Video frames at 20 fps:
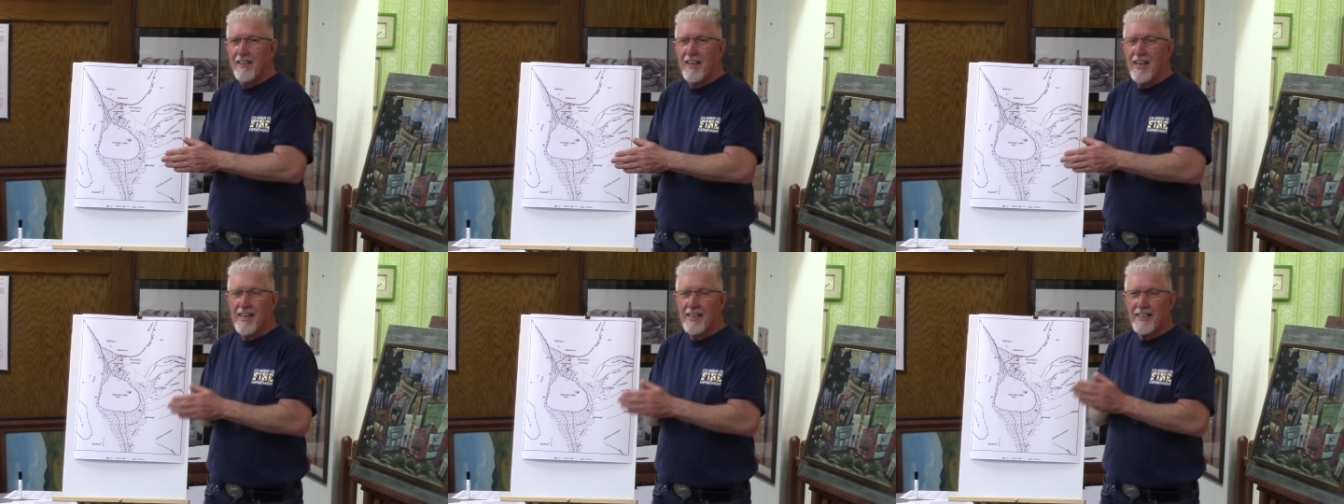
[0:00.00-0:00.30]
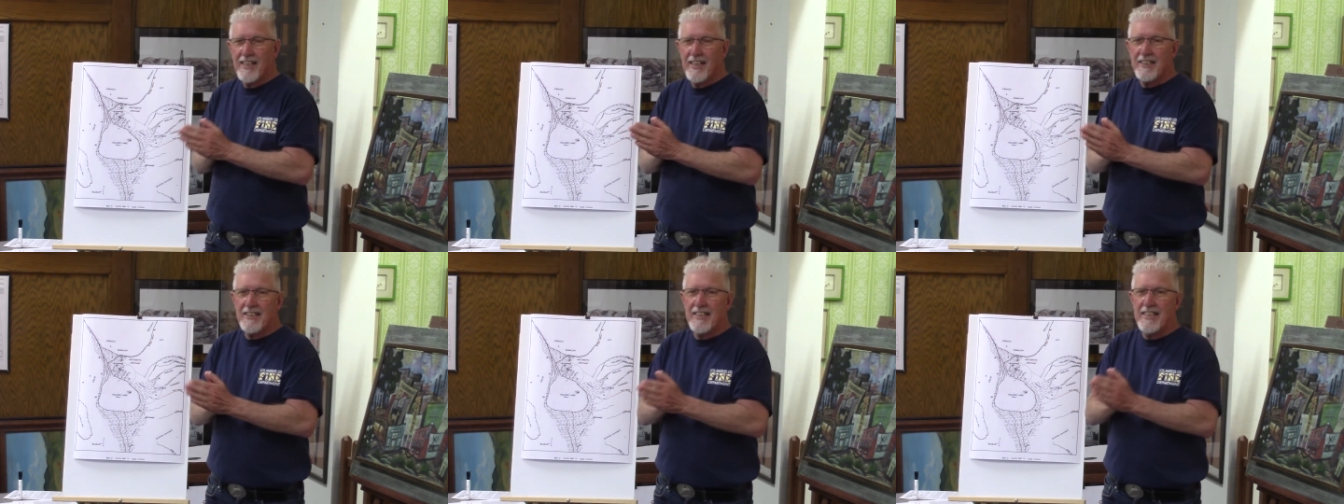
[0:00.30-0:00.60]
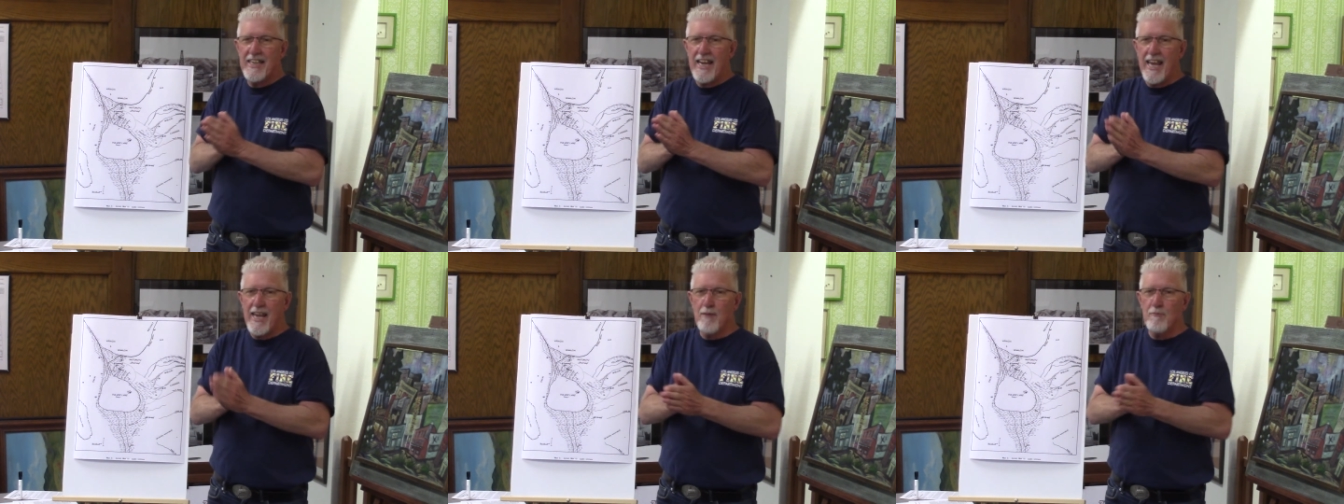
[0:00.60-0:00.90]
and get the
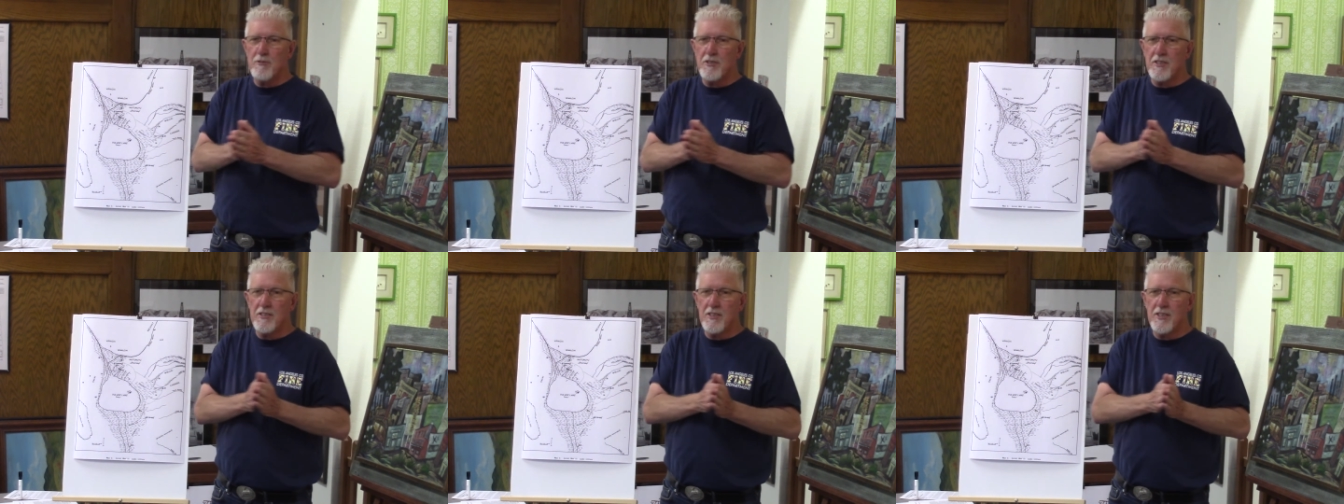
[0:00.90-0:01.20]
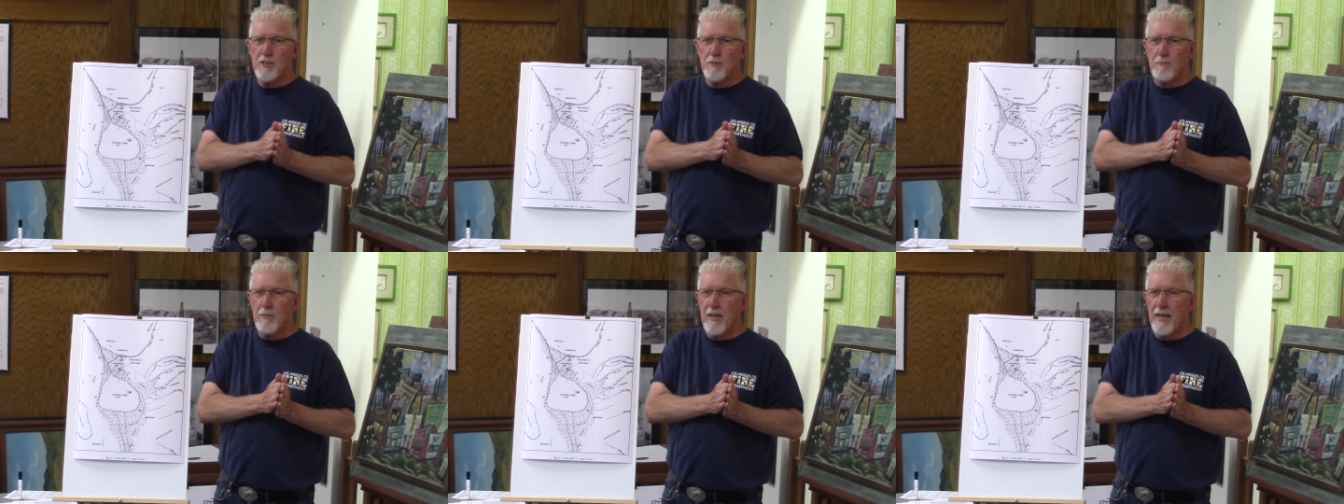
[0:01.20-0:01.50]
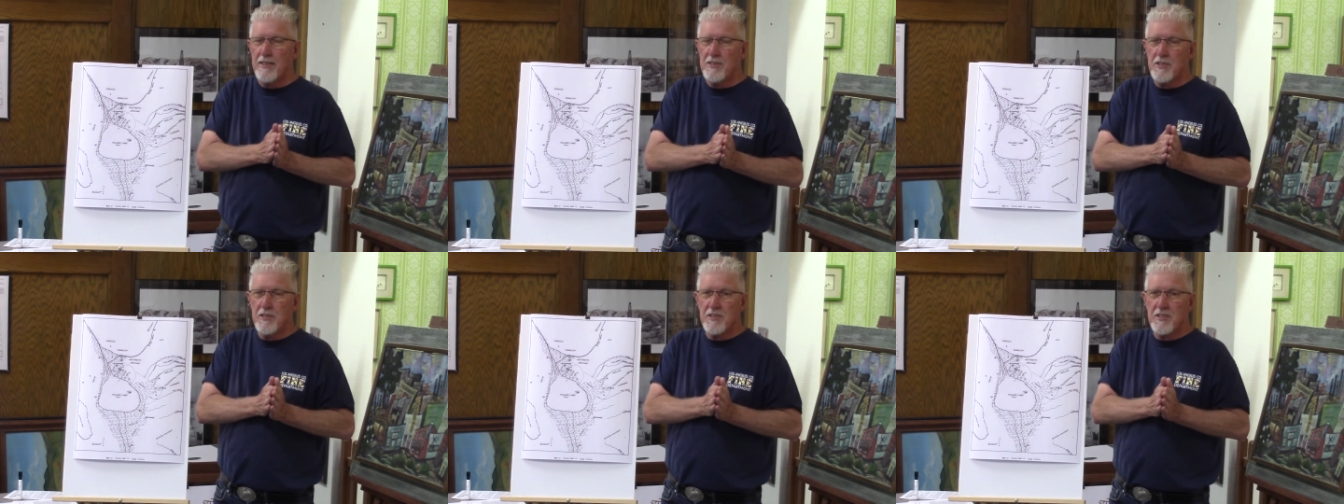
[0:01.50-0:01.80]
names of these
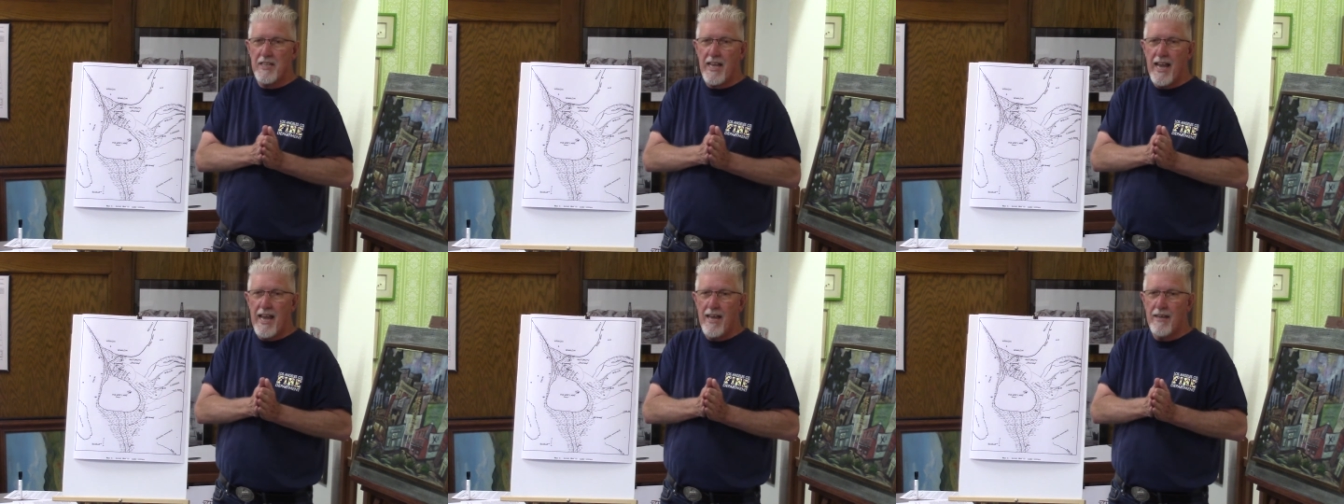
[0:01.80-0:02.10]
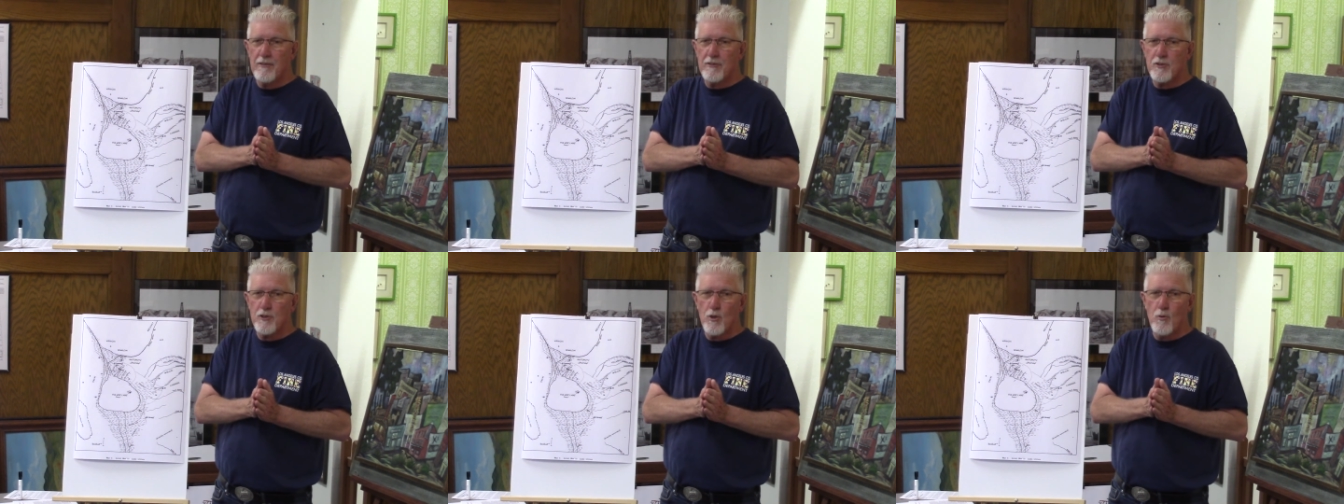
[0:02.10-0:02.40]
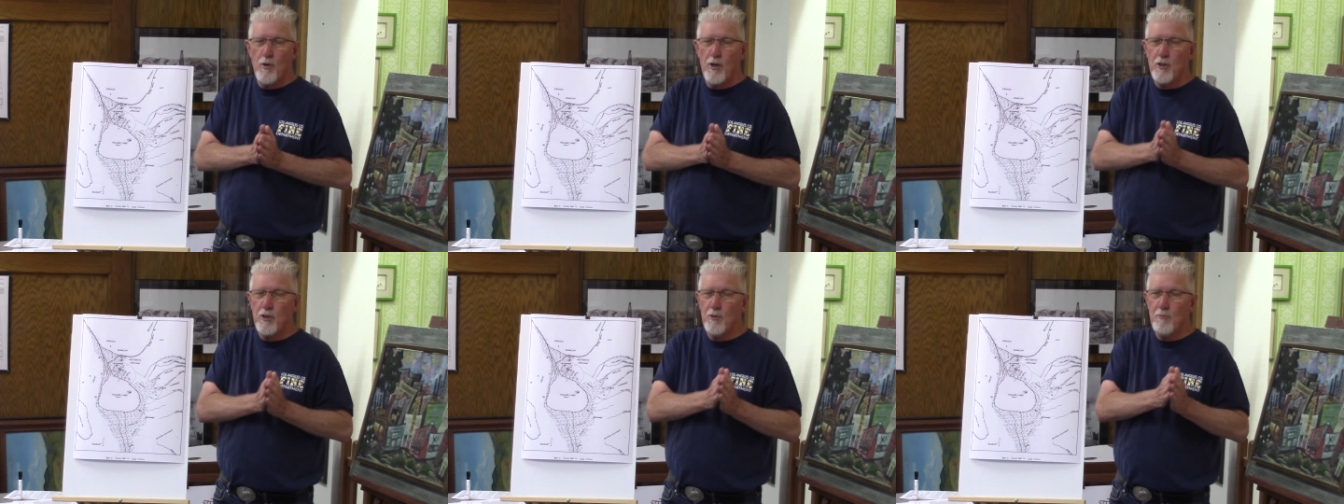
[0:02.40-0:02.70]
places down so
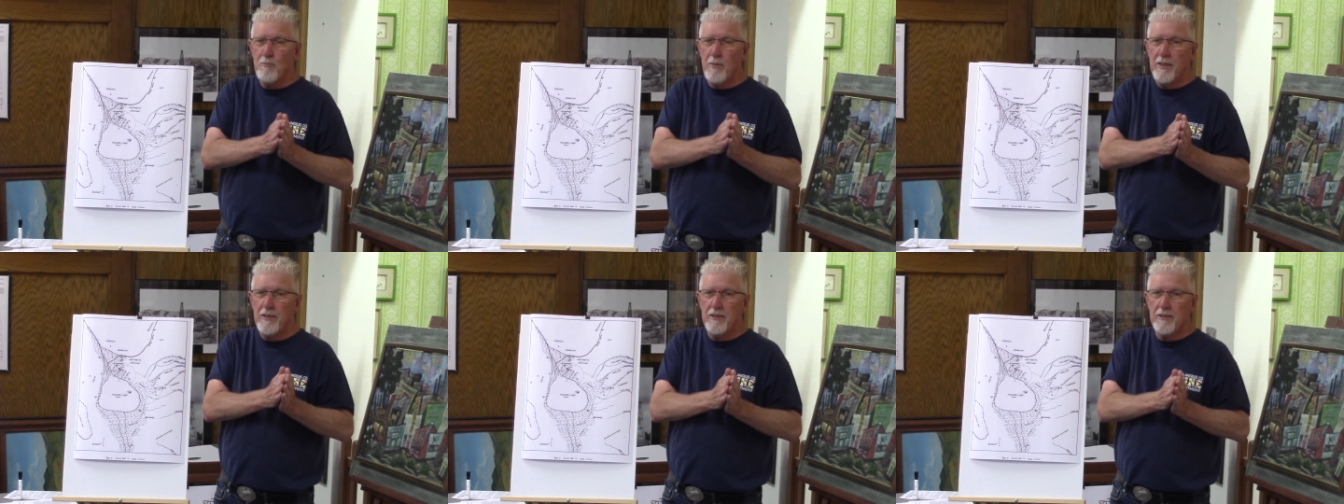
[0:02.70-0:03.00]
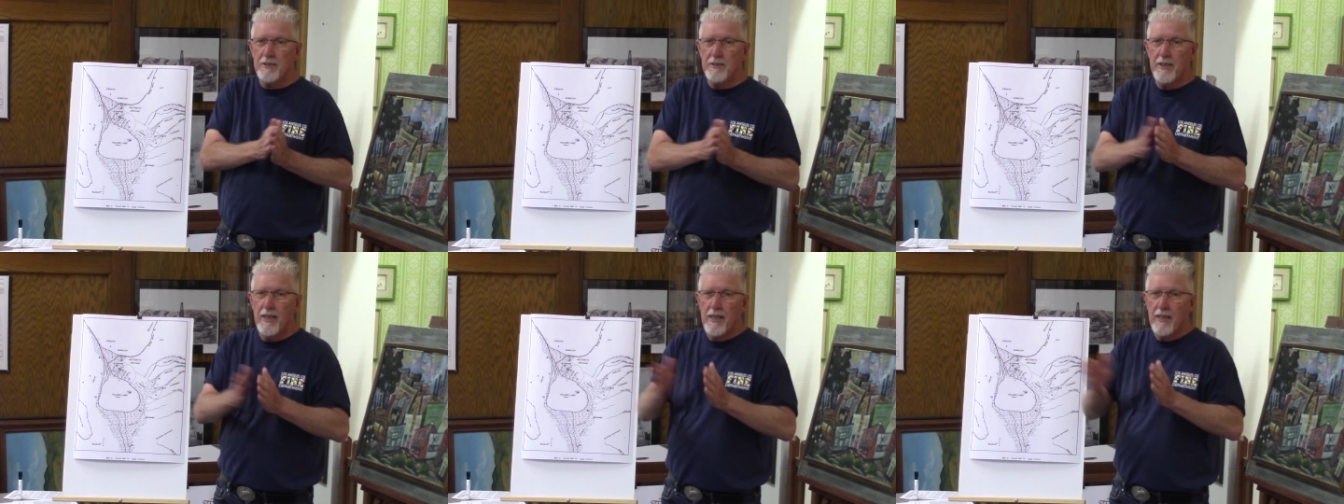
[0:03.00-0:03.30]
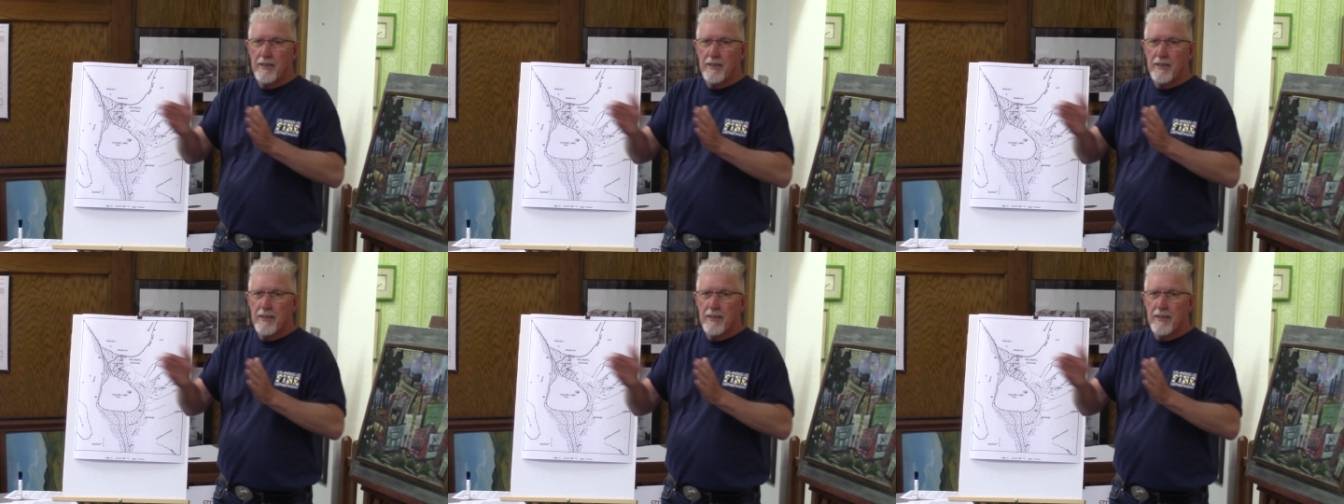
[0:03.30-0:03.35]
when you build,